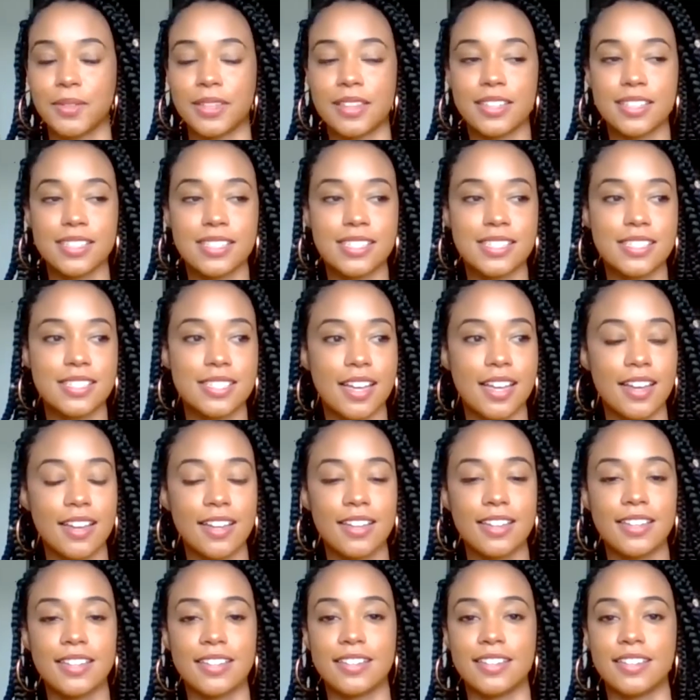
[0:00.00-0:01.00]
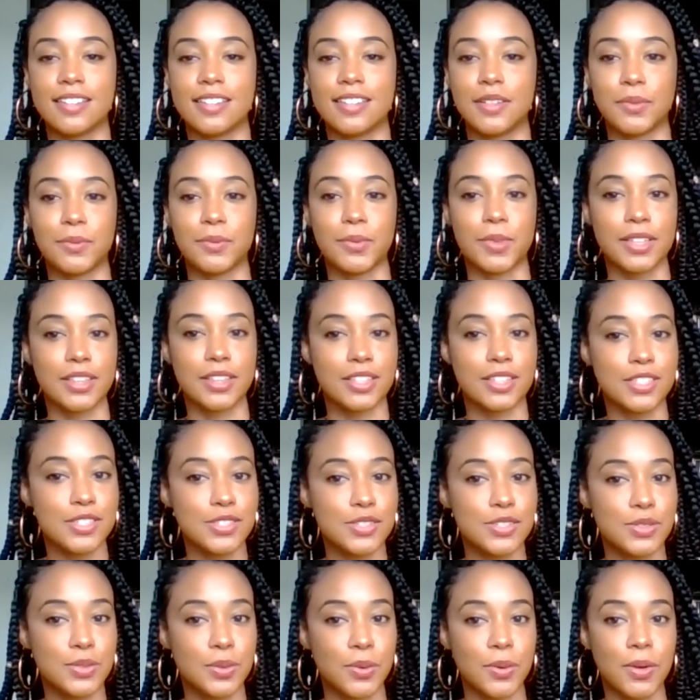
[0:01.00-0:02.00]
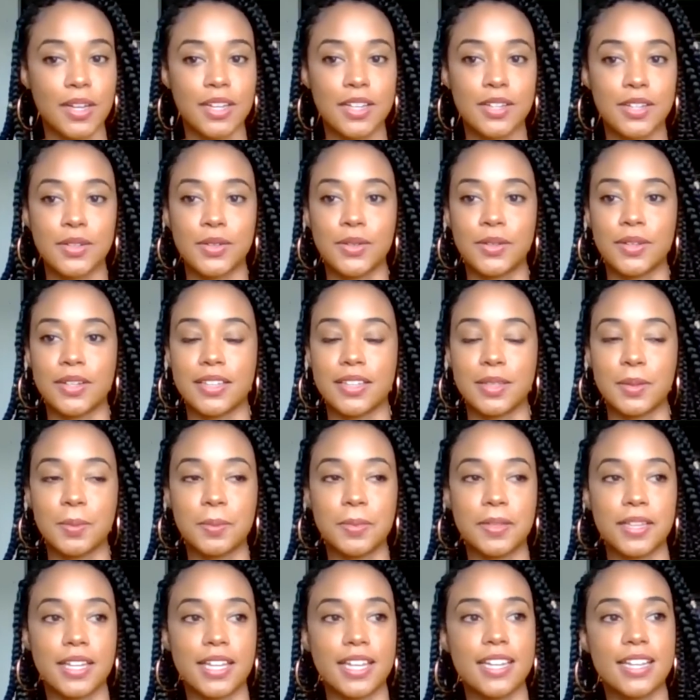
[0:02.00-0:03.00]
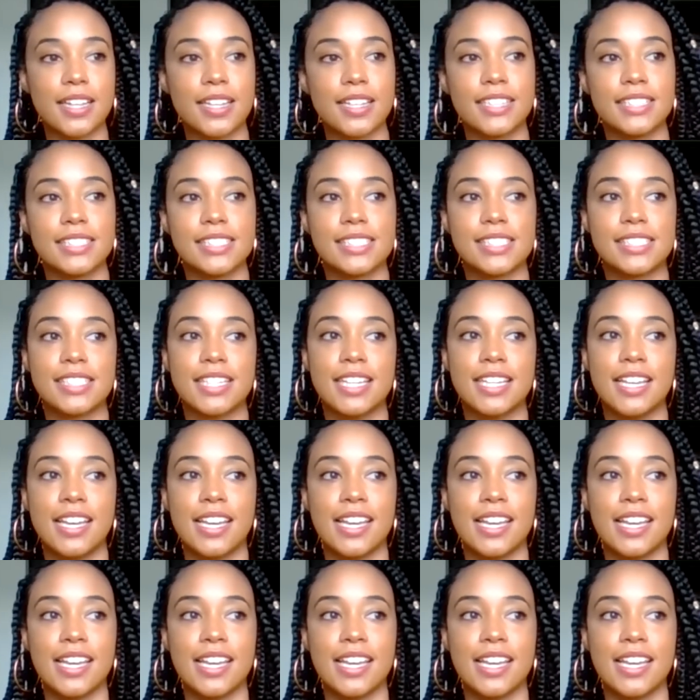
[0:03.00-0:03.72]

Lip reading: like with the sun and with the soil and the plants.